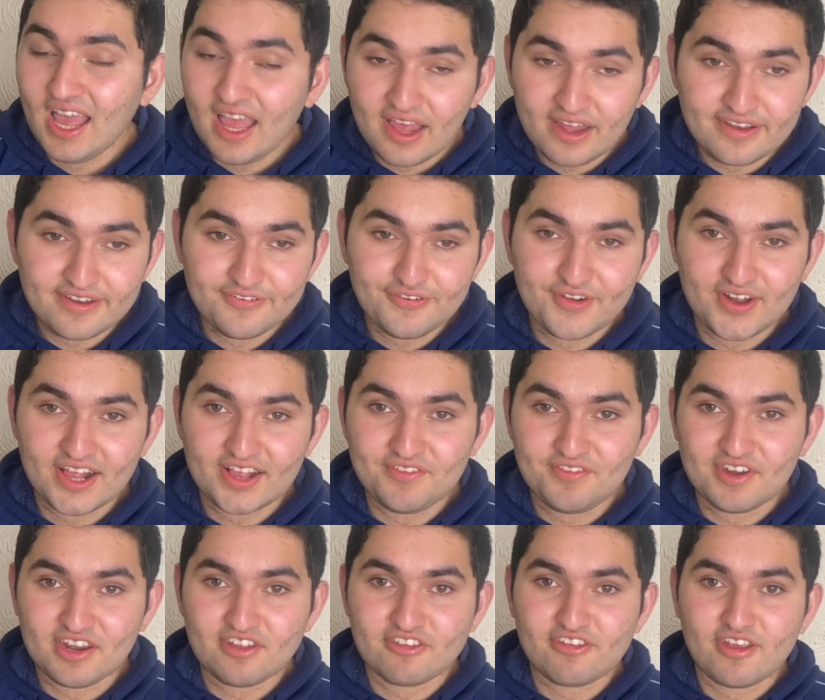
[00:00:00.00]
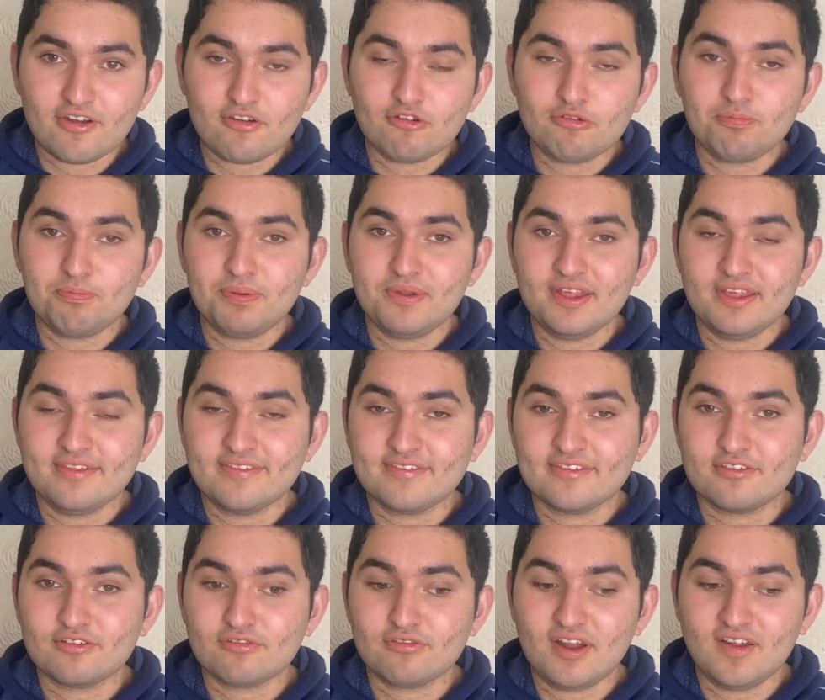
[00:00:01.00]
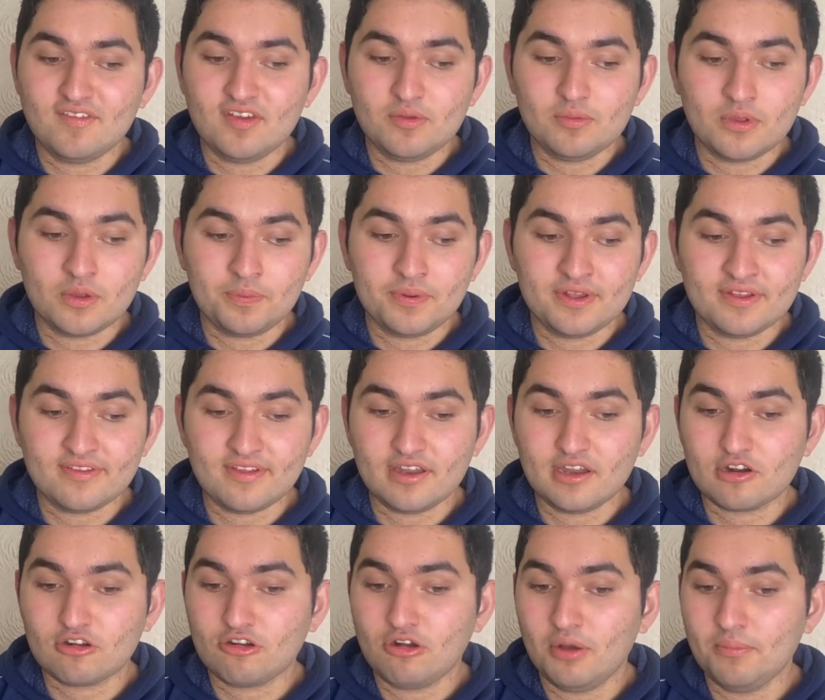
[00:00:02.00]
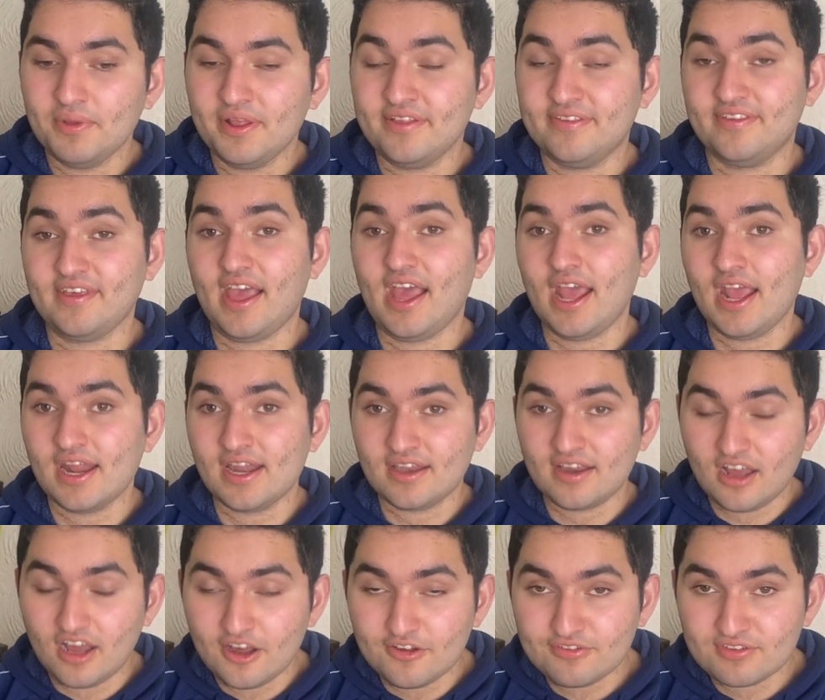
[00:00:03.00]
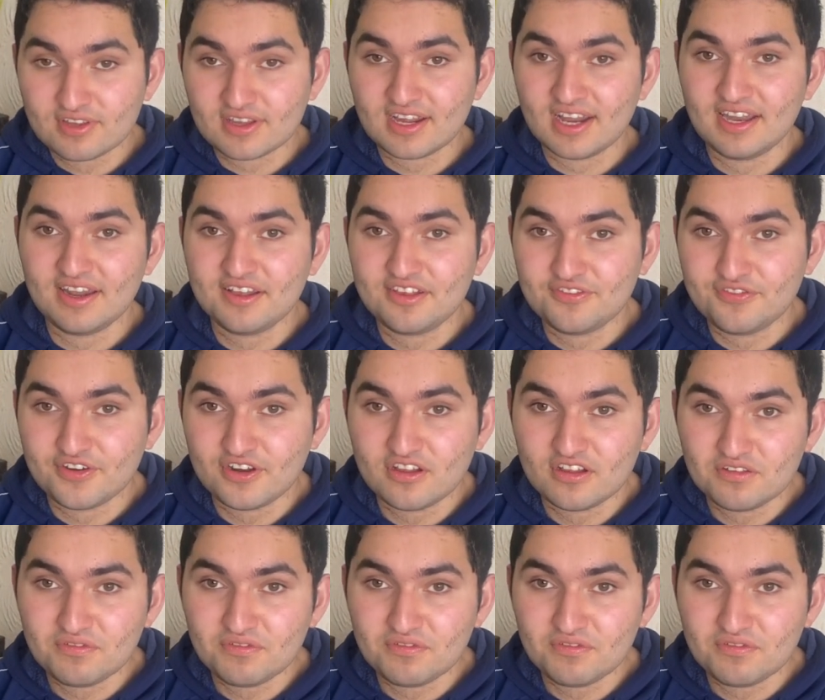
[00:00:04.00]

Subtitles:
And if you like the video in general, please subscribe. Leave me your opinions in the comments. And I hope to see you guys later for another